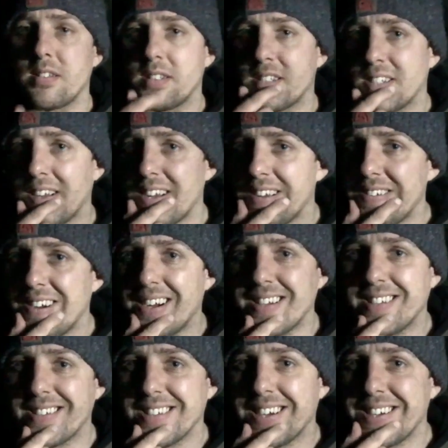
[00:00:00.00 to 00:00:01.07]
So I
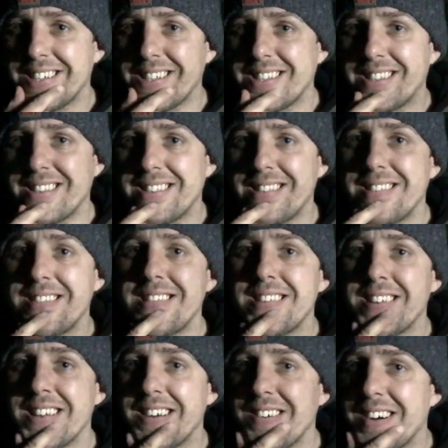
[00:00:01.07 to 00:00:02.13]
decided,
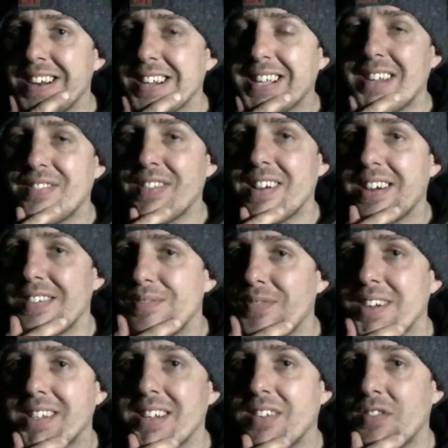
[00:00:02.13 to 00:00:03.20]
I'd give it
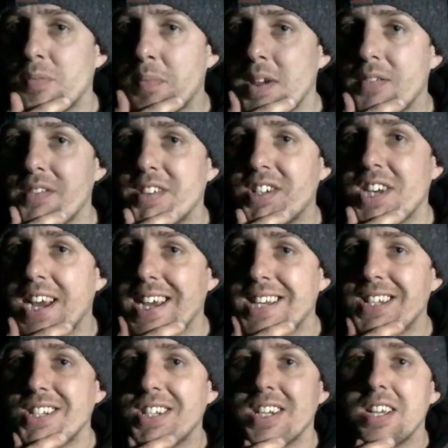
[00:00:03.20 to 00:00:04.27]
myself a bit of a
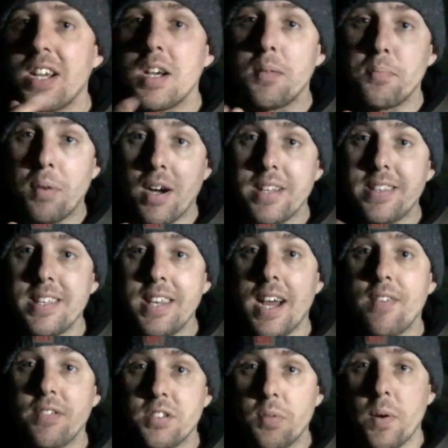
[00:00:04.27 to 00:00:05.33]
change. But I did
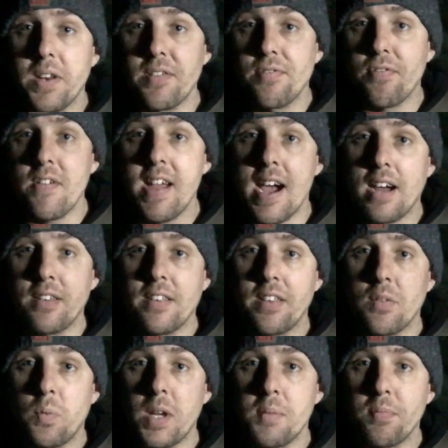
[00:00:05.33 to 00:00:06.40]
have a 23 out of there
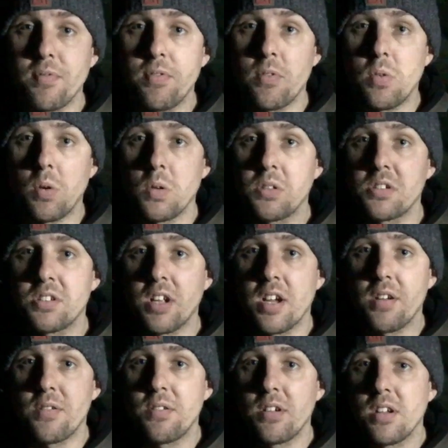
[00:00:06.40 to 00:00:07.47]
the week before,
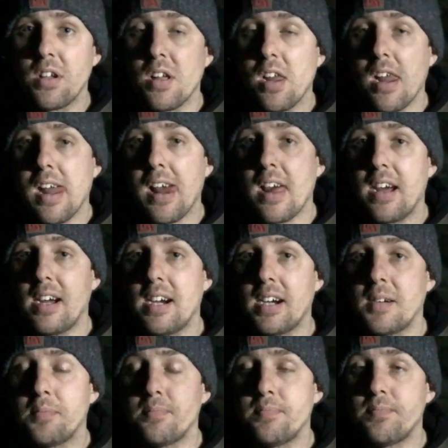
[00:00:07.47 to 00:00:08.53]
so
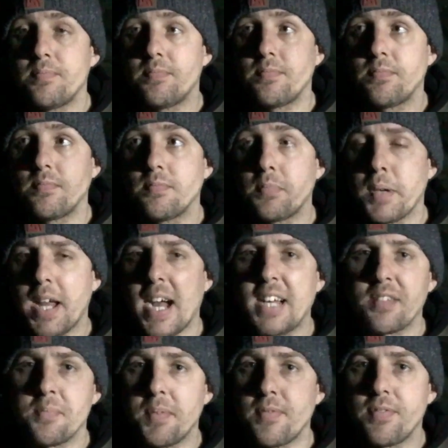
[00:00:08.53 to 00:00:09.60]
but it
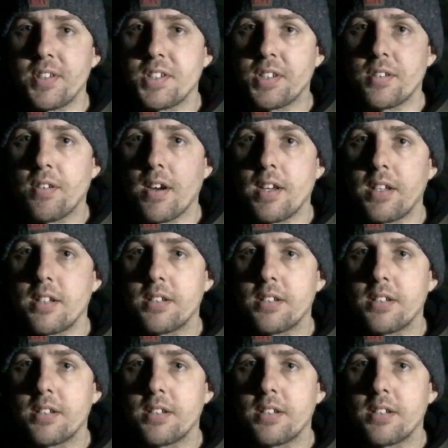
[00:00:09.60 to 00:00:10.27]
hasn't been fishing great.